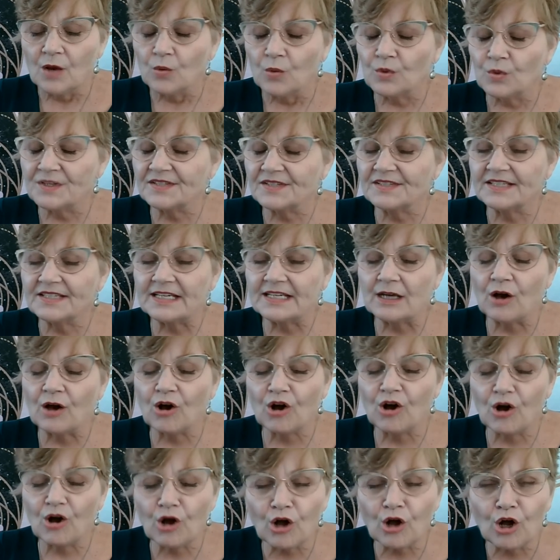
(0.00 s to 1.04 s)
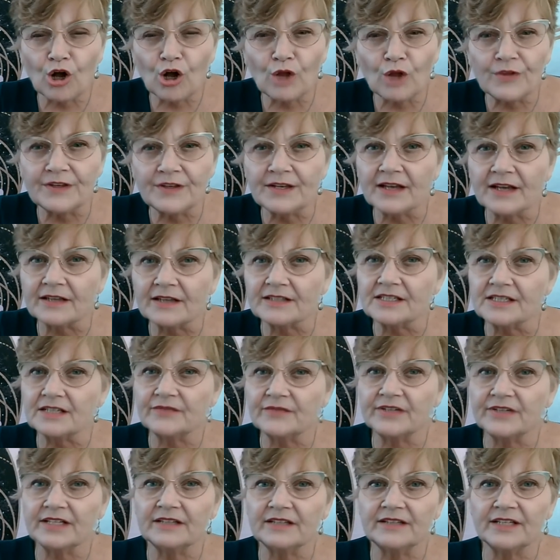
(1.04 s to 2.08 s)
We see all the
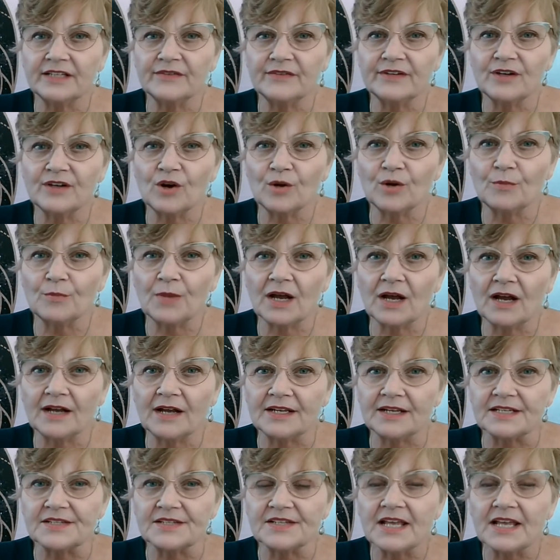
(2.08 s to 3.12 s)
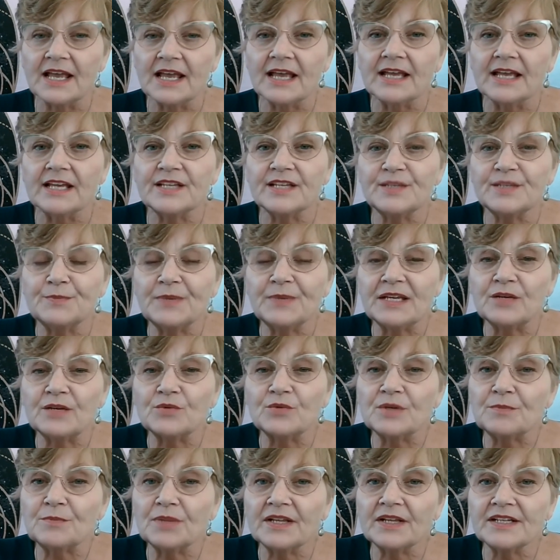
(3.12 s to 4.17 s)
negativity leaving our bodies. It's being
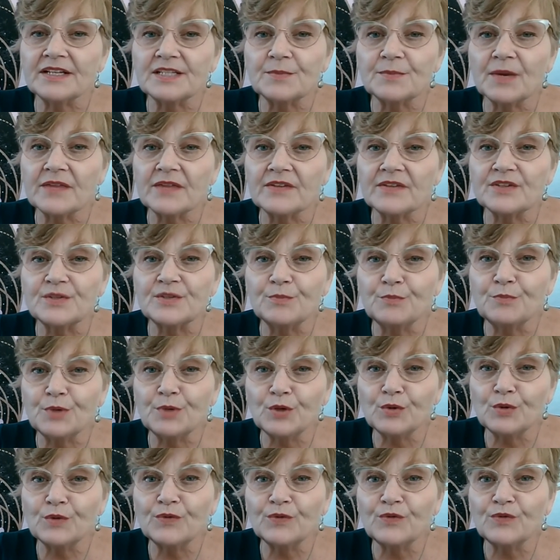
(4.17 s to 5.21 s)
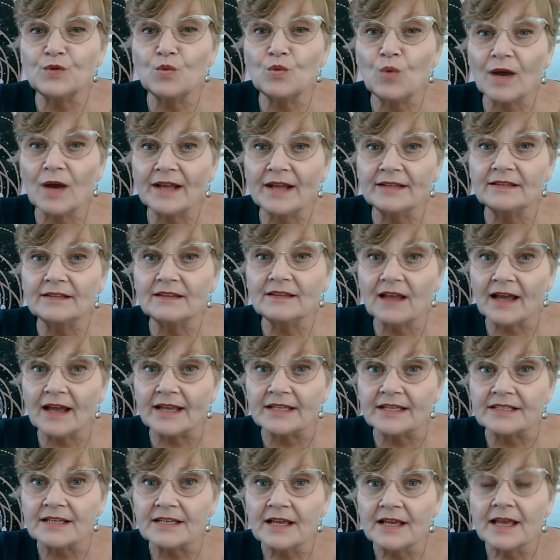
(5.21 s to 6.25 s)
replaced by this beautiful white
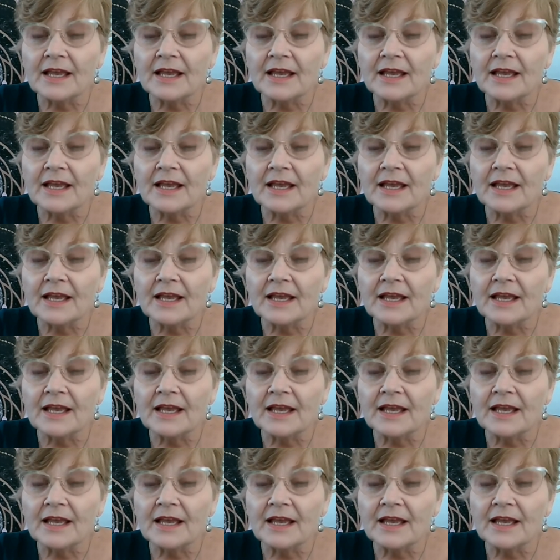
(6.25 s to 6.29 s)
light.